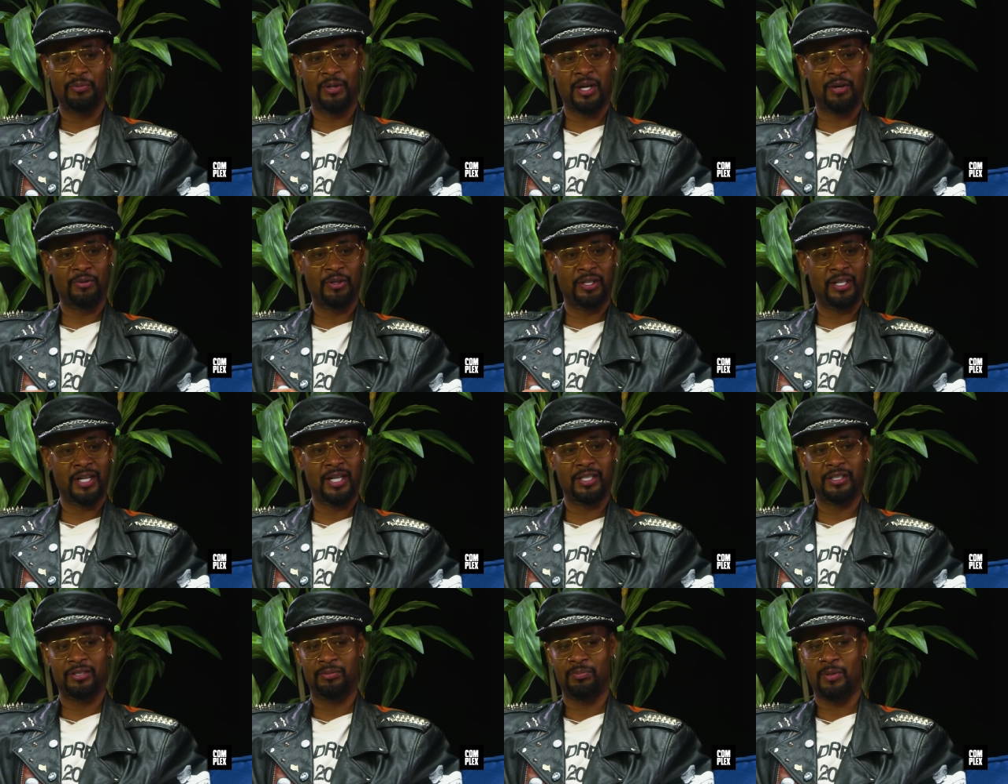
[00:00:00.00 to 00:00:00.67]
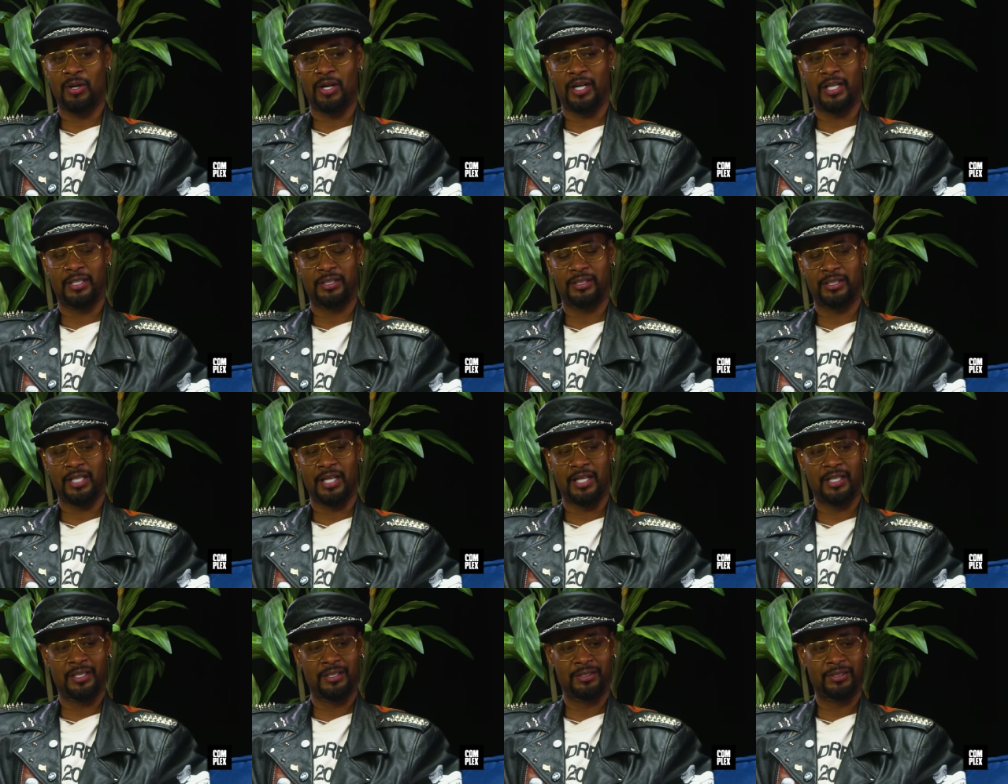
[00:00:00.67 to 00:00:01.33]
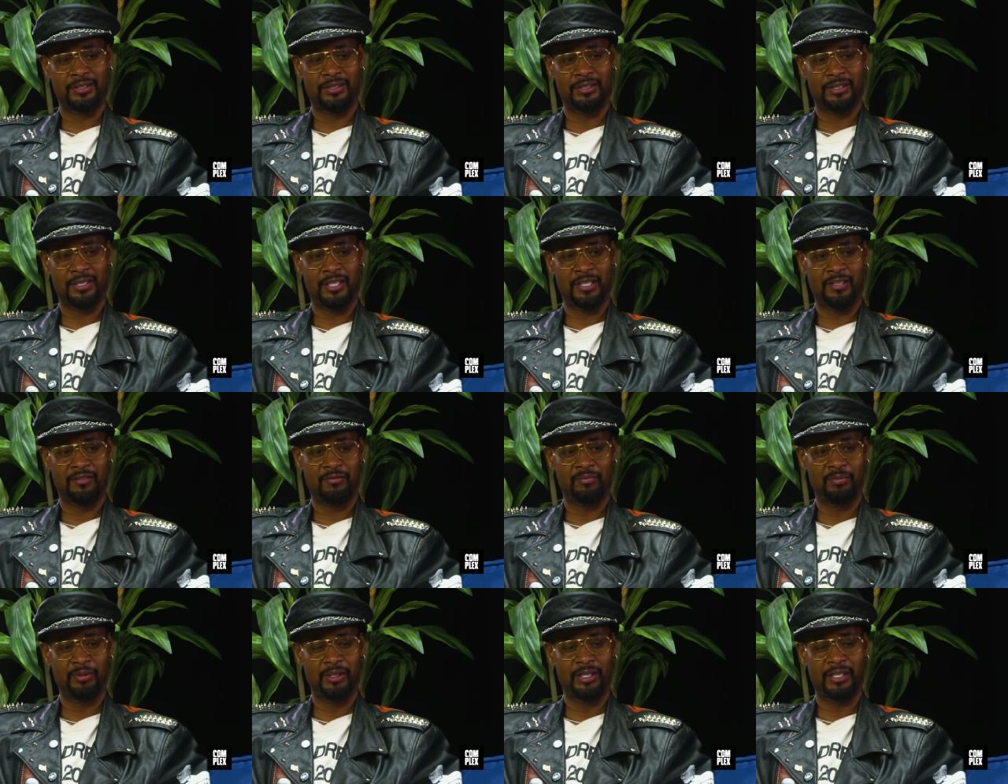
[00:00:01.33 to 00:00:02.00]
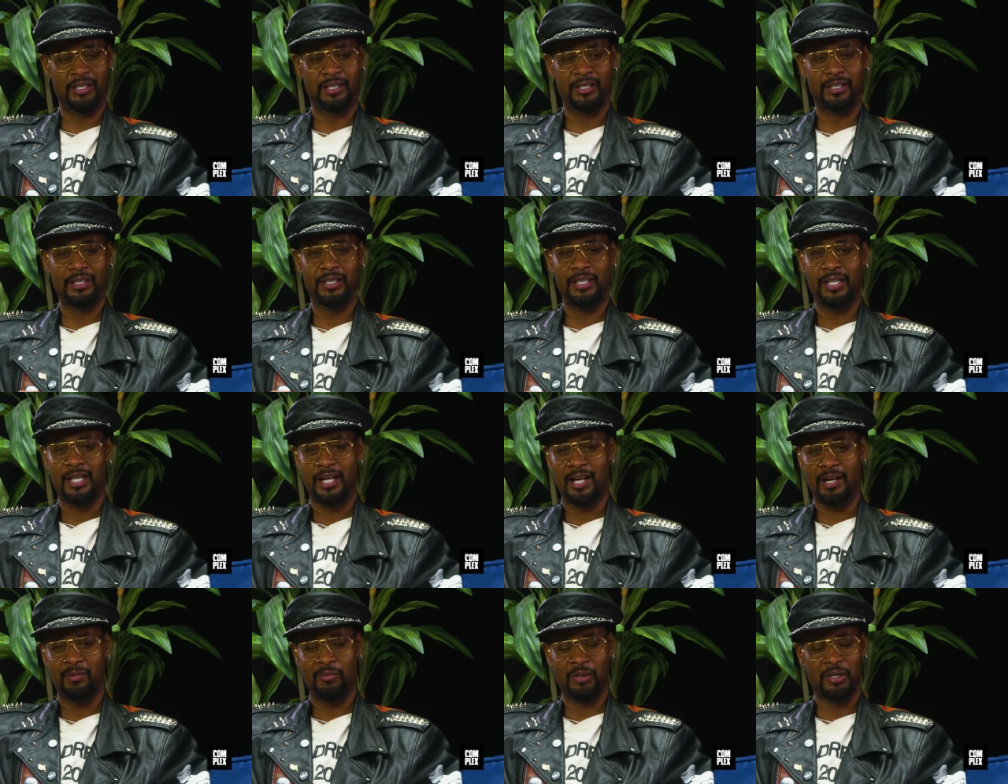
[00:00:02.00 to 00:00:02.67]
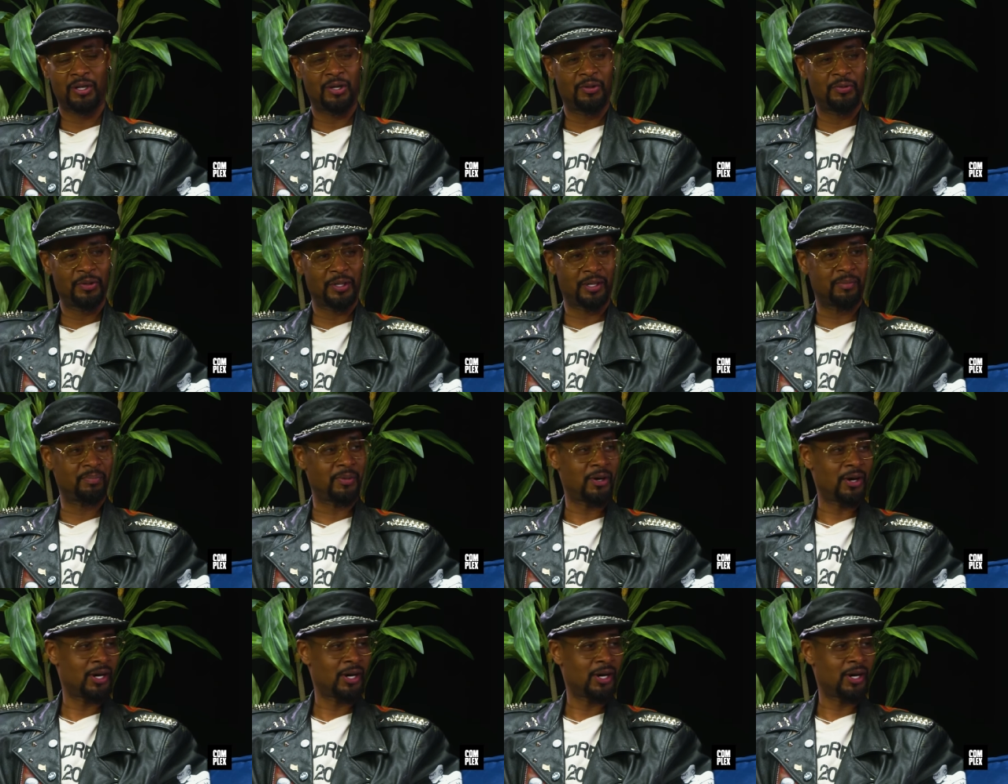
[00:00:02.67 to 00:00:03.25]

I'm not really that smart at science and stuff, but I'm gonna go with a